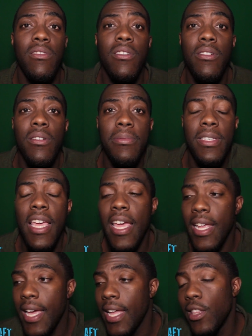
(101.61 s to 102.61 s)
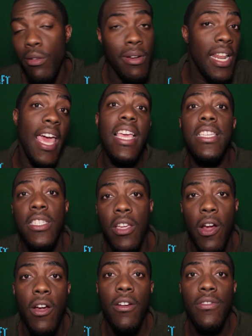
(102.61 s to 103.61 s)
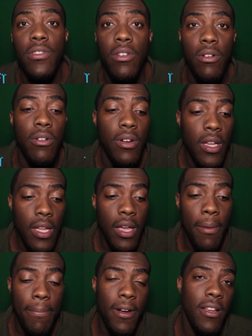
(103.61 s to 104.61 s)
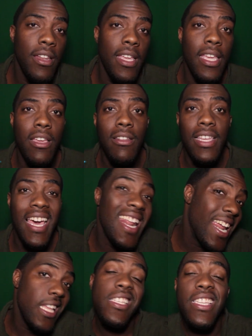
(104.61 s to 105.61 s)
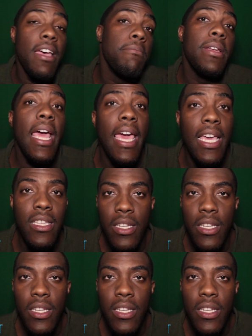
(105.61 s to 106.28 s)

You know what I'm saying? He got three days served, so apparently he only got 87 days,